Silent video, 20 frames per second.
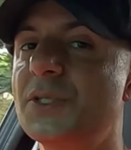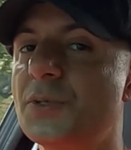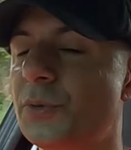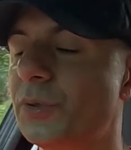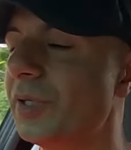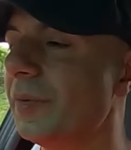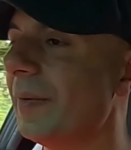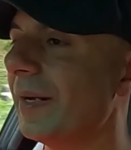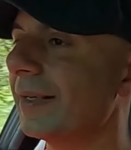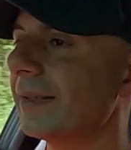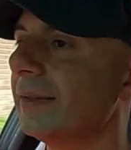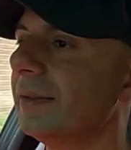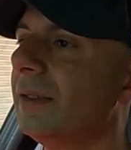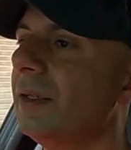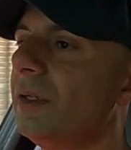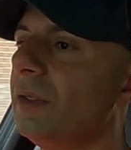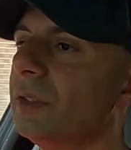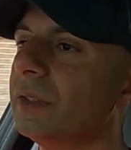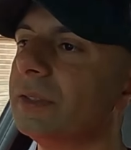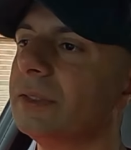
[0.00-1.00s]
talk about it
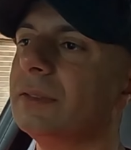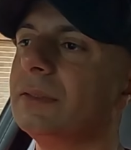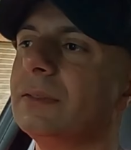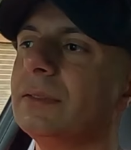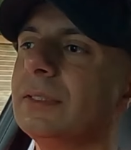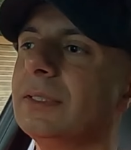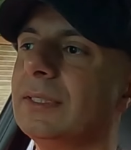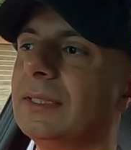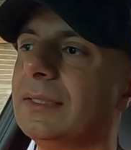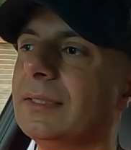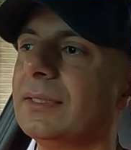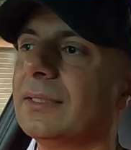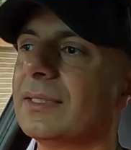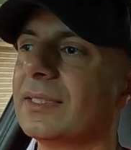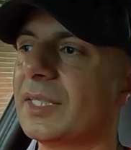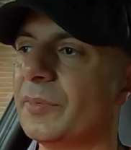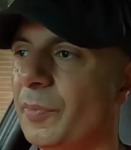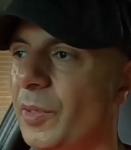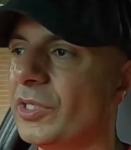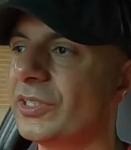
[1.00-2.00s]
on
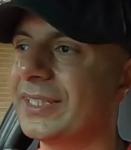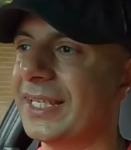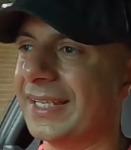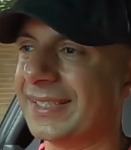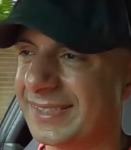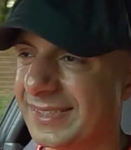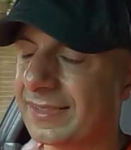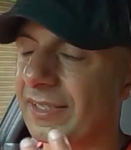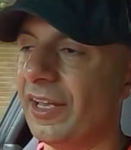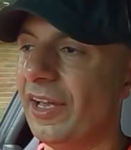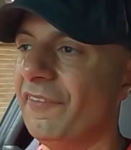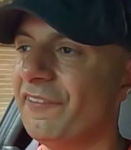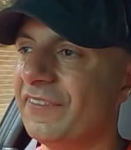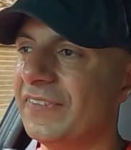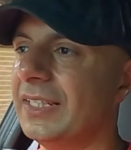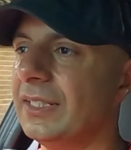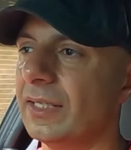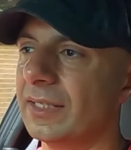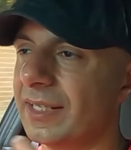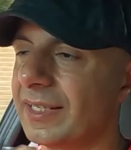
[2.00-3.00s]
the podcast, because I
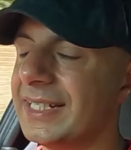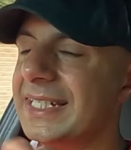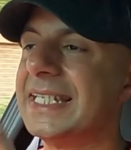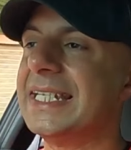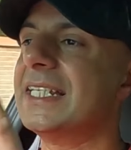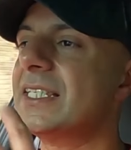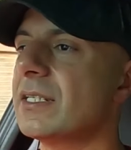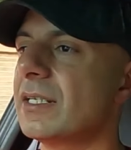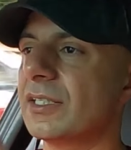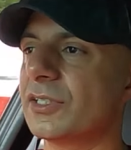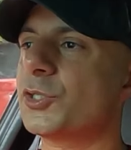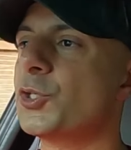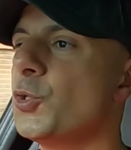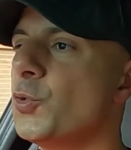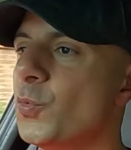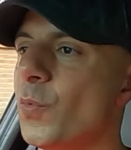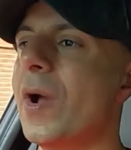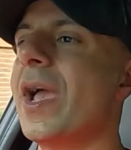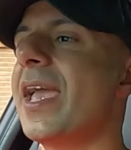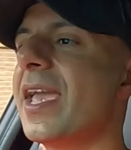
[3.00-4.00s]
feel like I need a
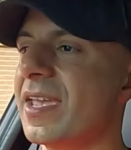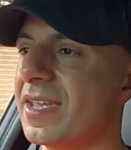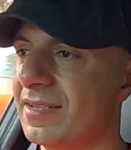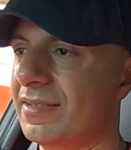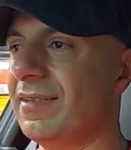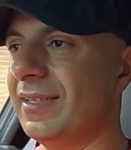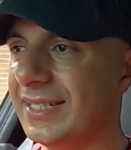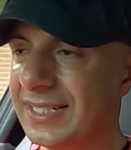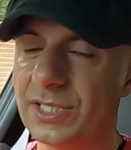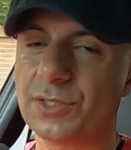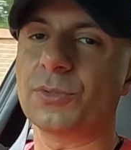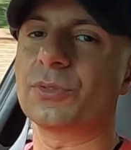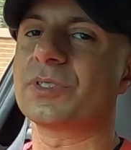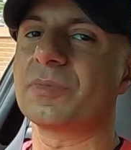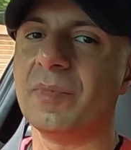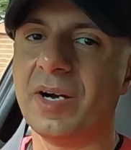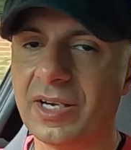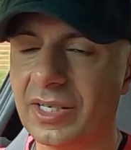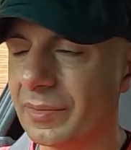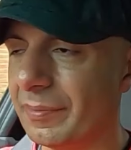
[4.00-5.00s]
two-way. I need to talk
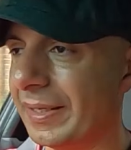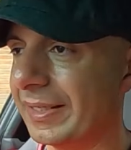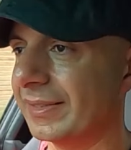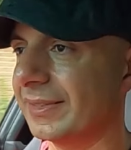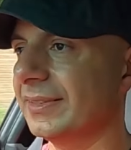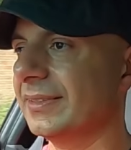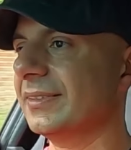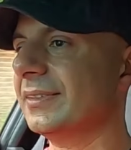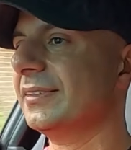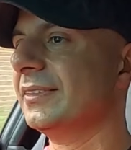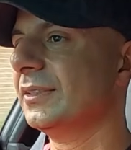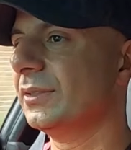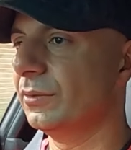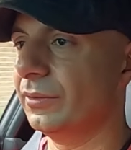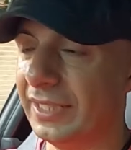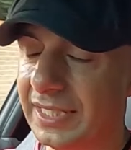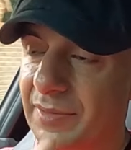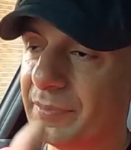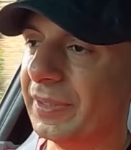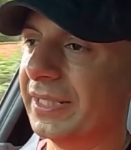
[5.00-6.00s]
to Mark about it,
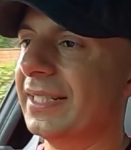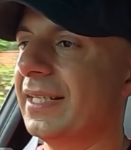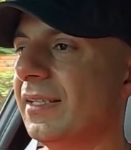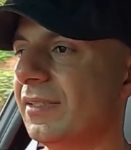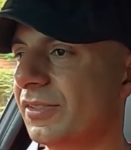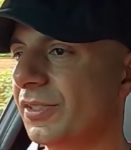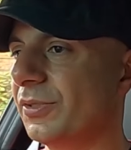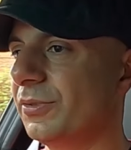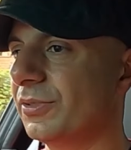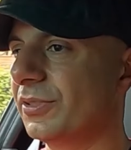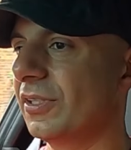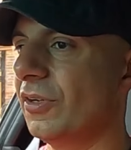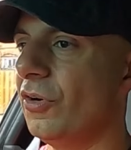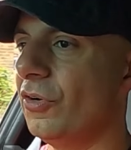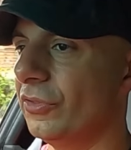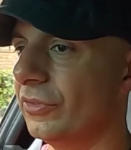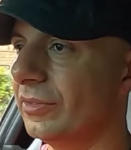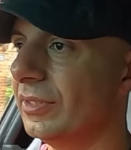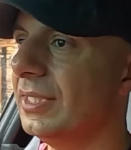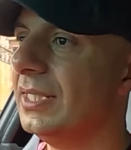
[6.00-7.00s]
or anybody else who's
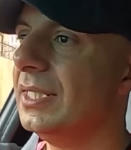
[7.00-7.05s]
on.